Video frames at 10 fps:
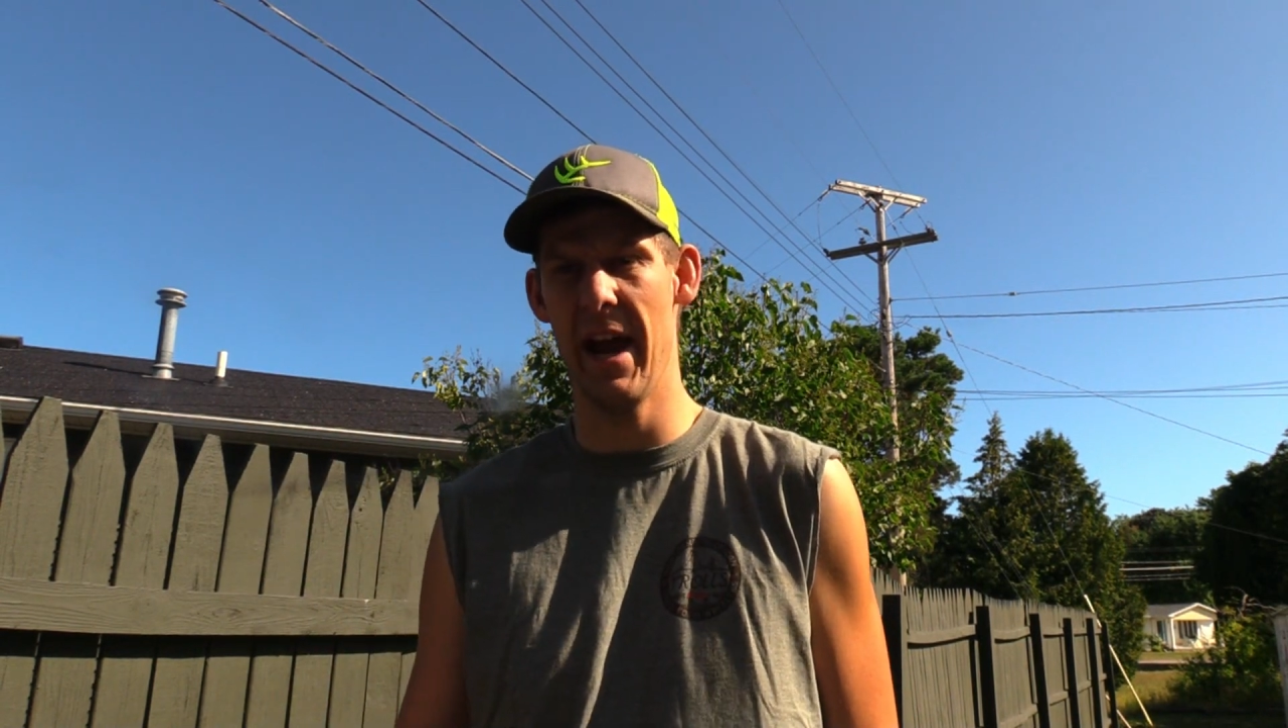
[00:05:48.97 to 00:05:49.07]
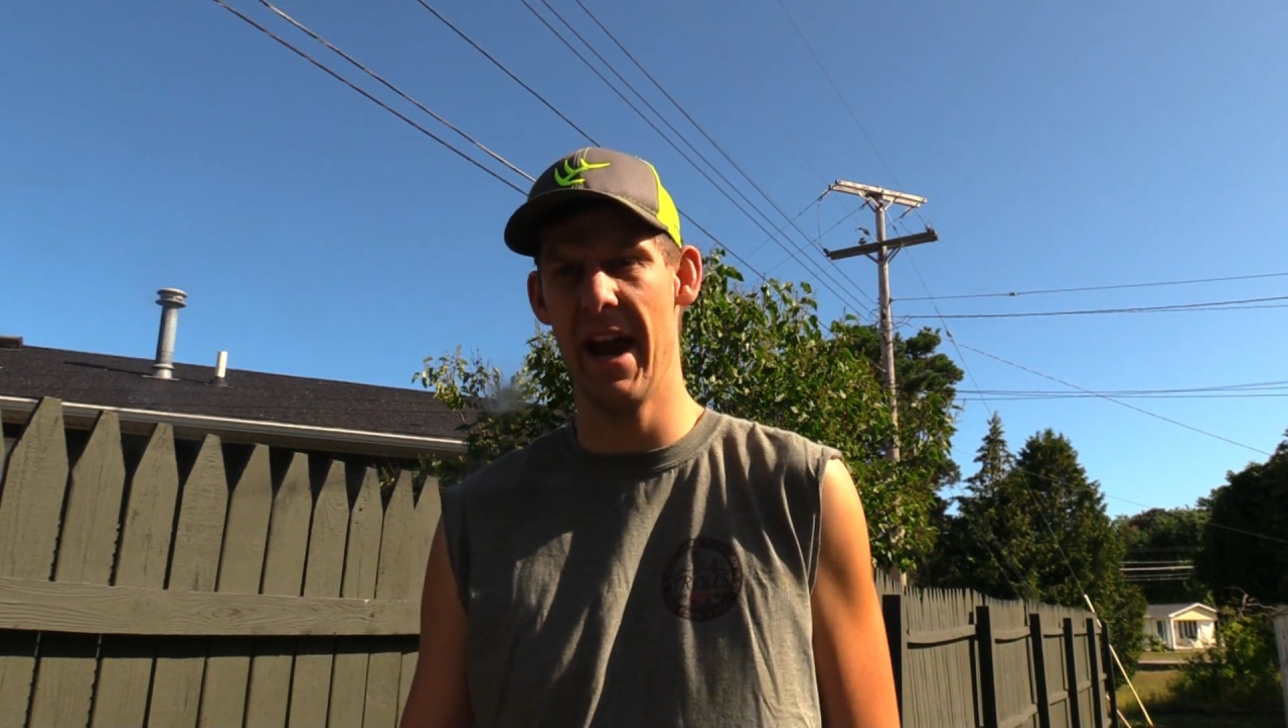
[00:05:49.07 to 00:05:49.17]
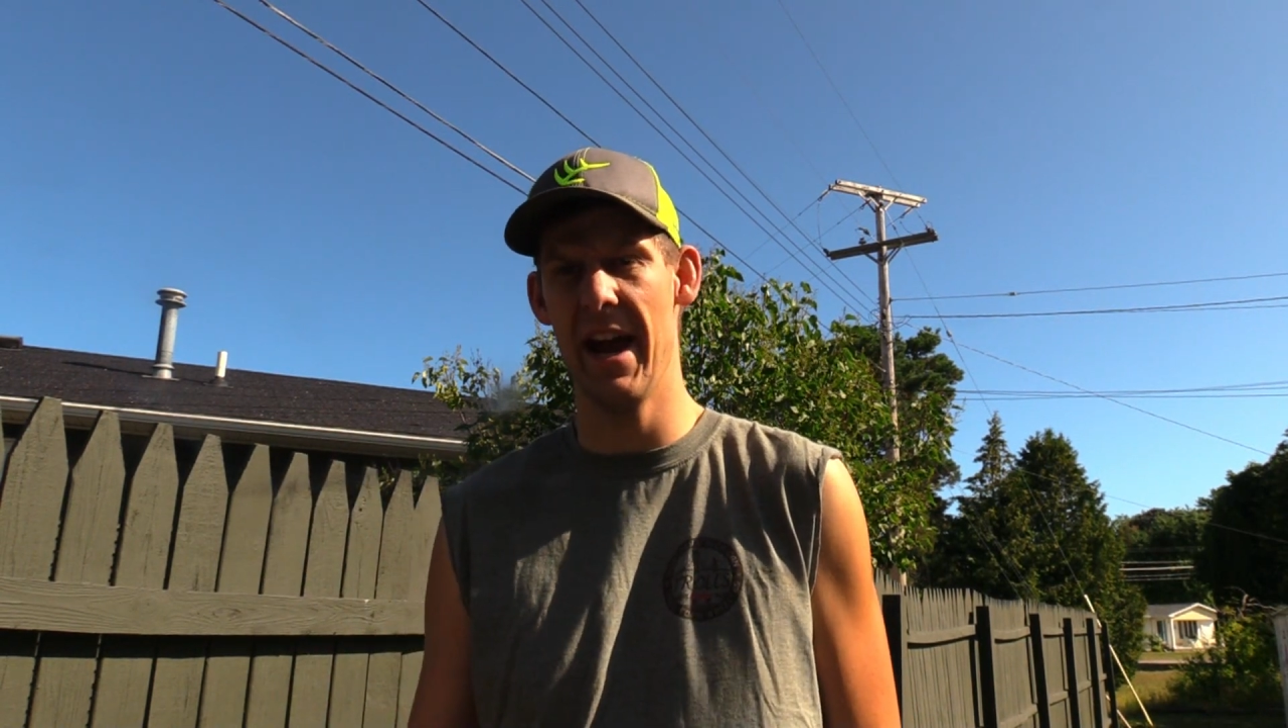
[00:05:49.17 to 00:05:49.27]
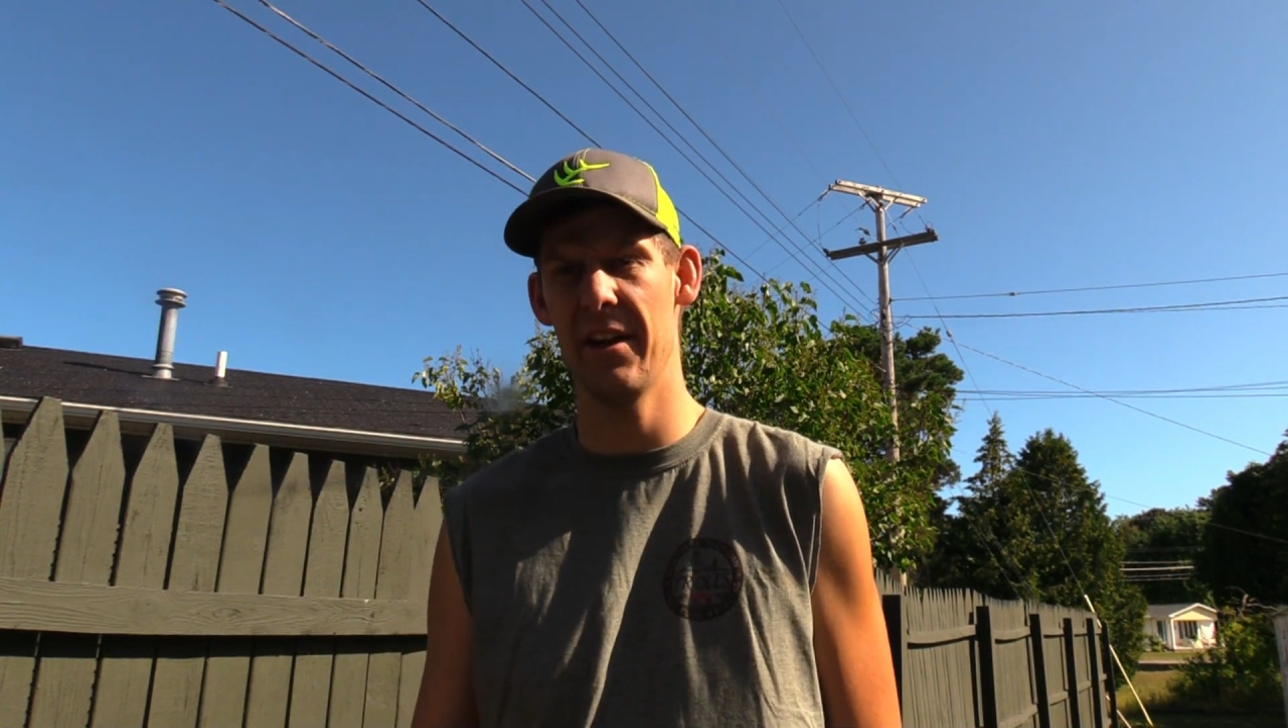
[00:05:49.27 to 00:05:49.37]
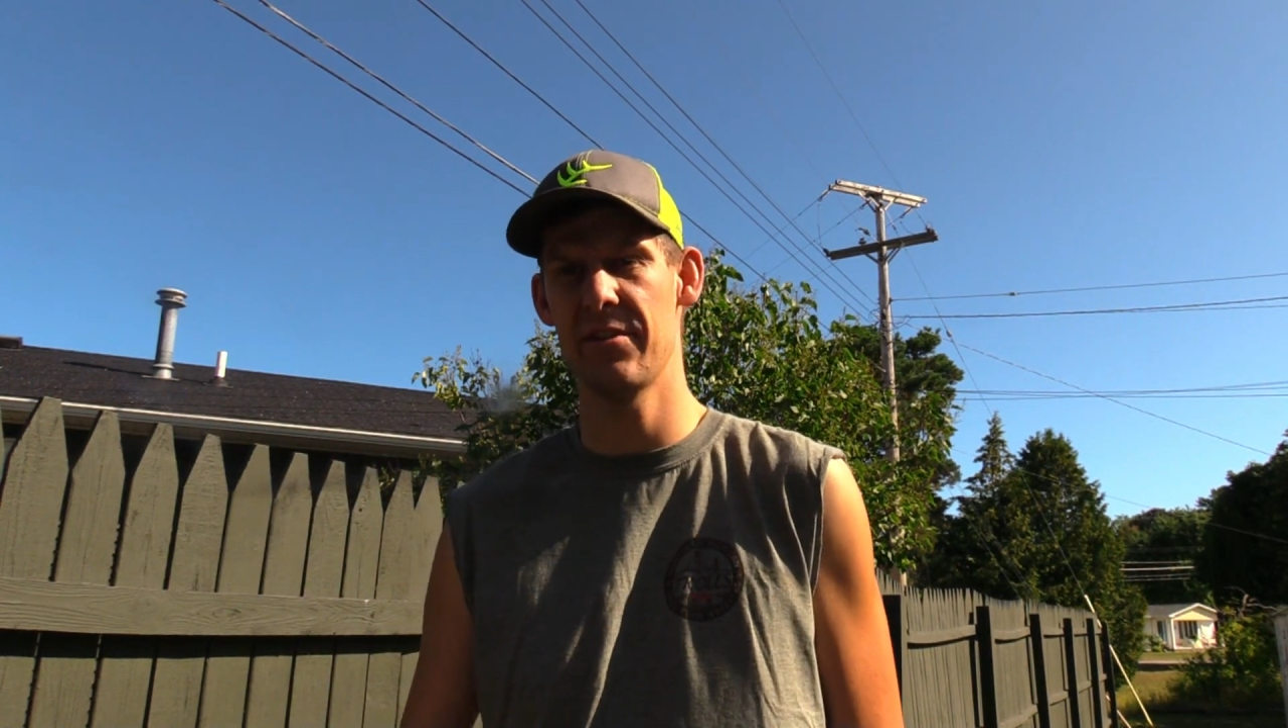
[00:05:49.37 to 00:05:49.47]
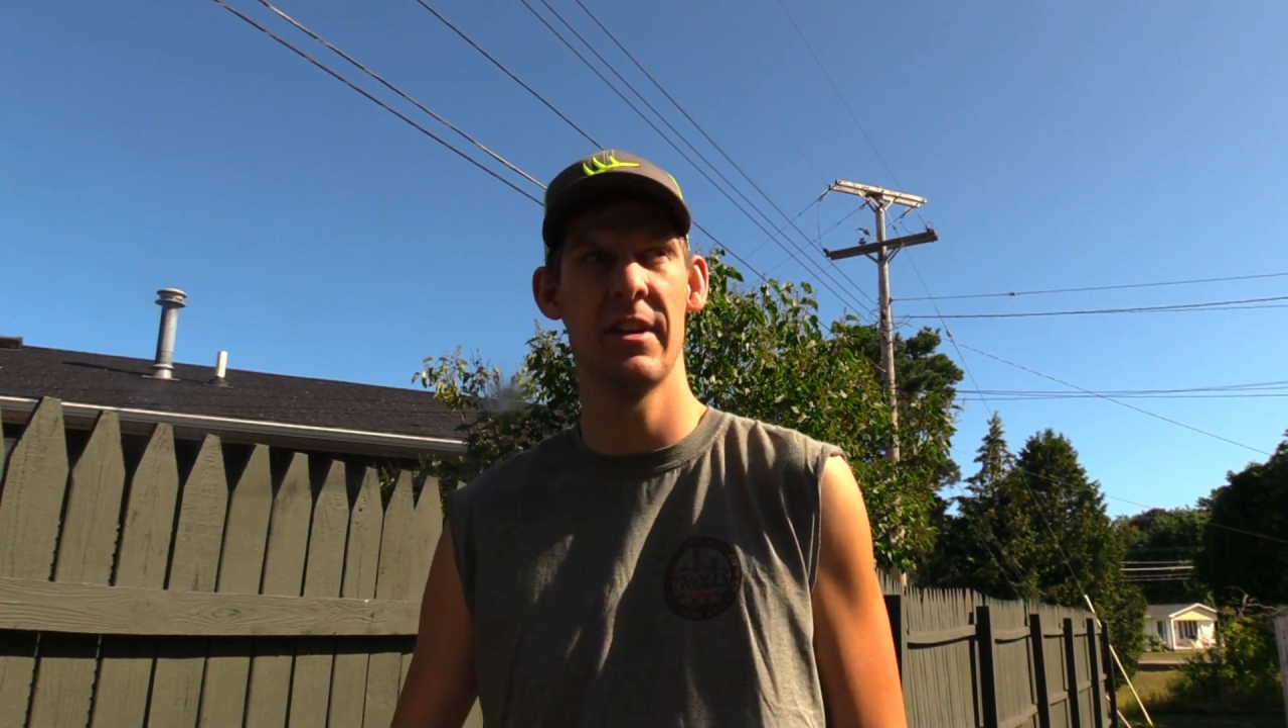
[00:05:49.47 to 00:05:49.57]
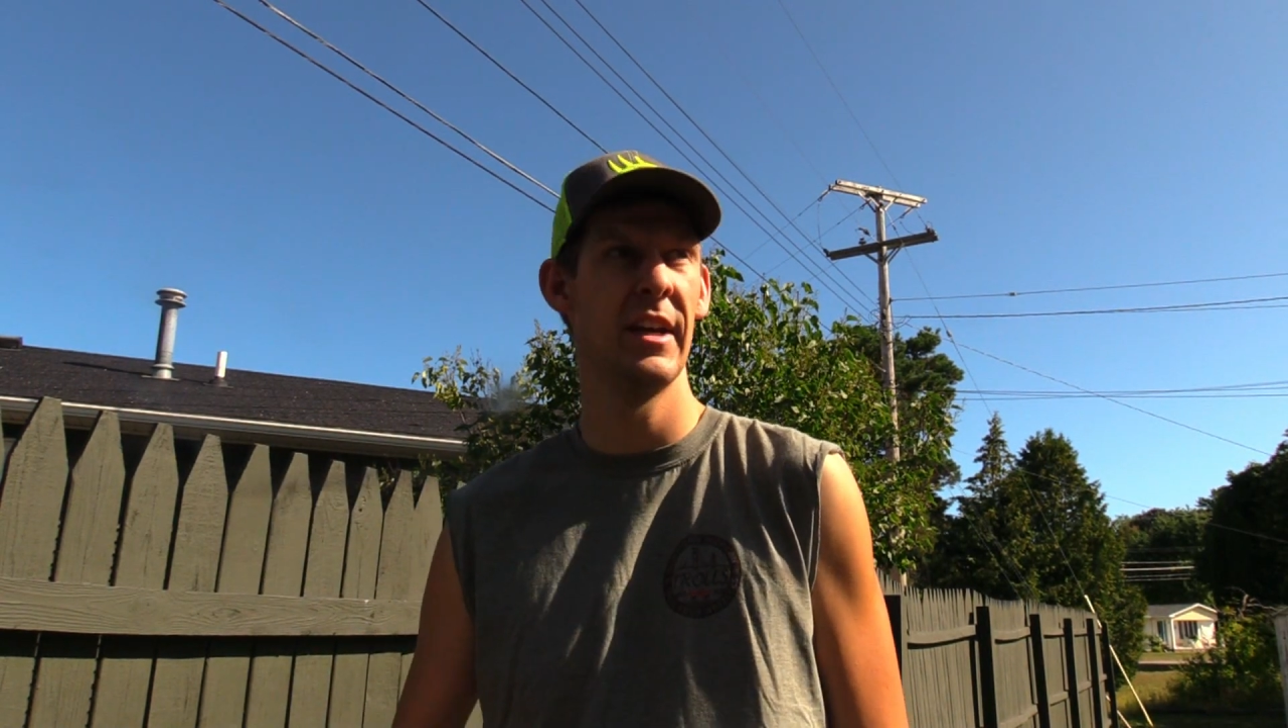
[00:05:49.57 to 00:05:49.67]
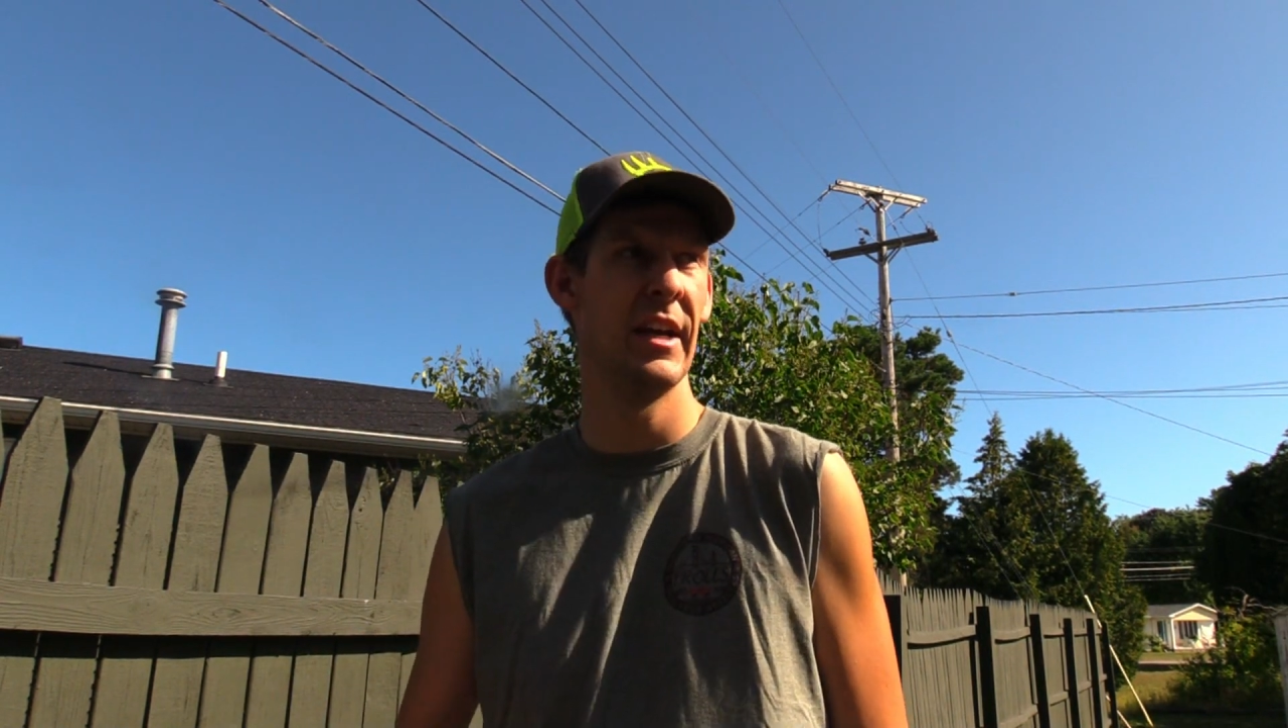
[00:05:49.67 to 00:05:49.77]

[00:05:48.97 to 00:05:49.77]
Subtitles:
has.